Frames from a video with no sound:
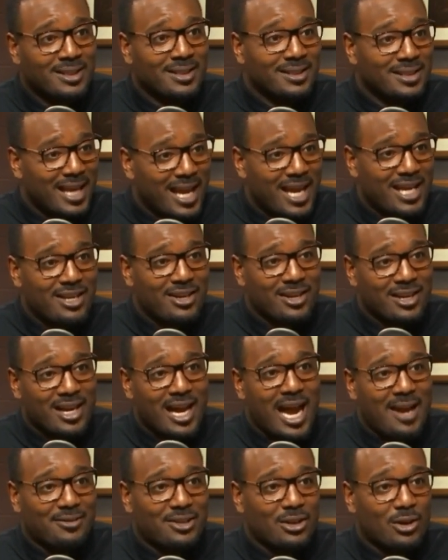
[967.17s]
yeah, you're going to
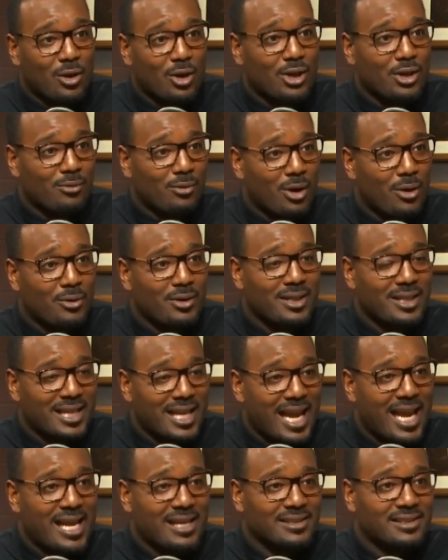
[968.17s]
have to go on the road in the
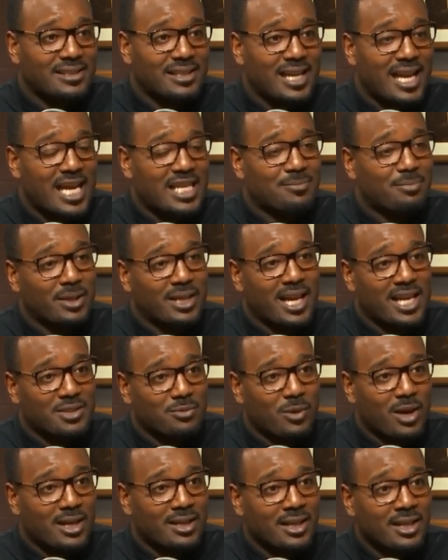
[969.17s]
ALCS. But guess
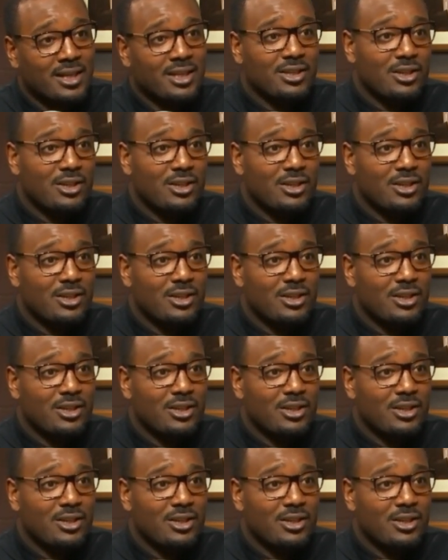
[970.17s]
what?